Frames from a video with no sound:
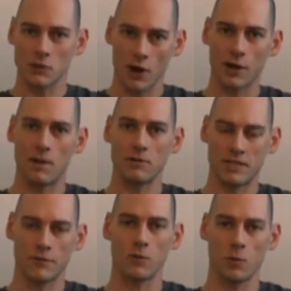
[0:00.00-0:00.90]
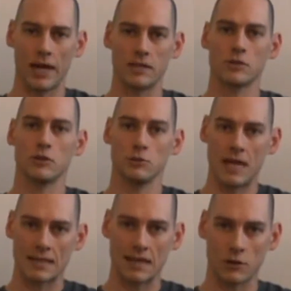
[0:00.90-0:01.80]
talk about different ways to do
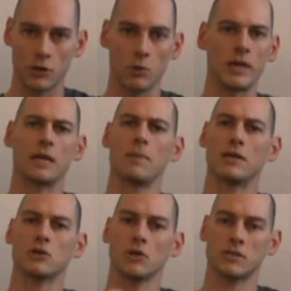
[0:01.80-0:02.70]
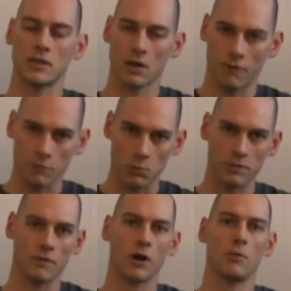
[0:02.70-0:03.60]
tactile cueing and make sure it's in a comfortable
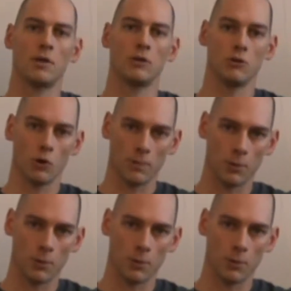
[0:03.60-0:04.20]
environment. You know the